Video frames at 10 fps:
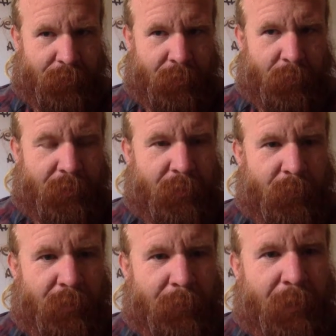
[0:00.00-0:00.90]
one of the
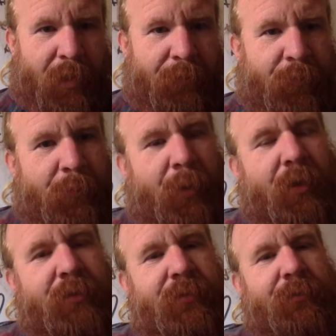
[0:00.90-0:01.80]
really powerful
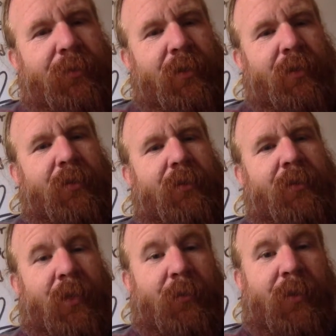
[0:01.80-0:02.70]
parts of
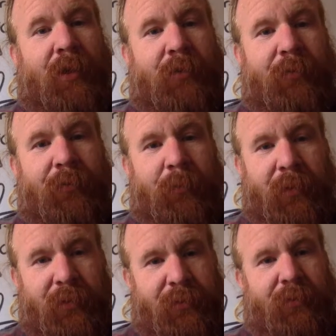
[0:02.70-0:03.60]
Neo Tantra for
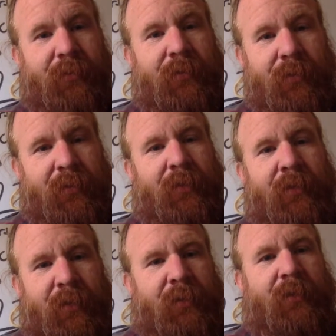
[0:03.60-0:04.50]
me is
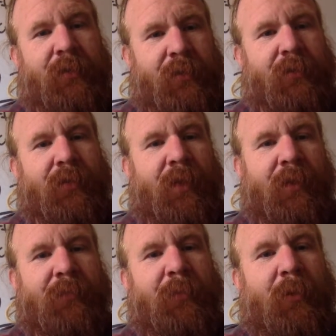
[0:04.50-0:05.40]

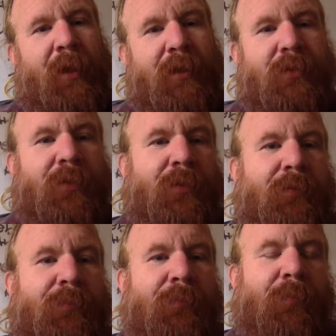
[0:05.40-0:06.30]
exploration,
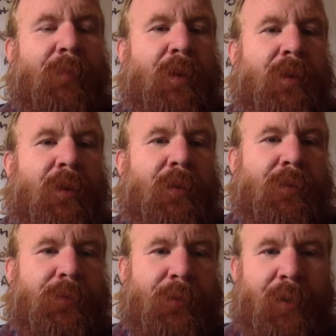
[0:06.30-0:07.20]

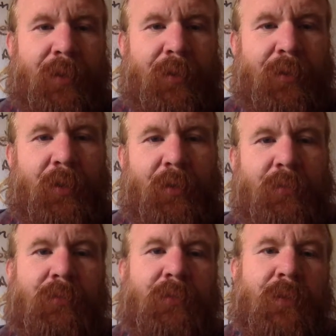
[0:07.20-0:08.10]
so that I can know
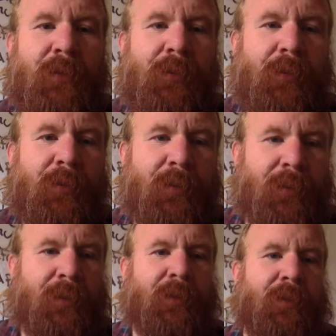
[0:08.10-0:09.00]

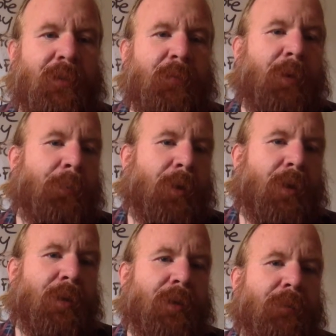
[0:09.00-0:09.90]
internally and then my
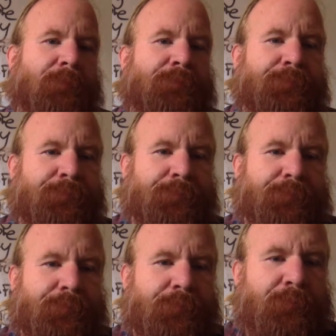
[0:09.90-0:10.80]
body.
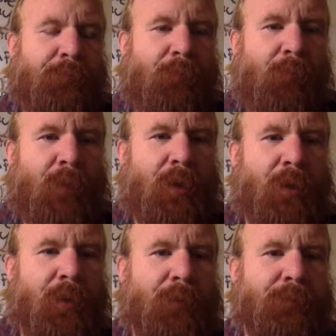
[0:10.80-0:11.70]

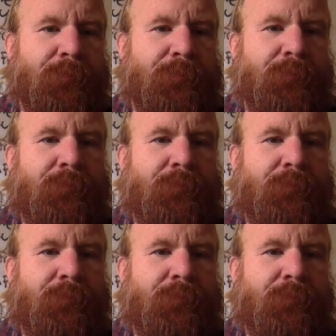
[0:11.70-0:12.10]
Um,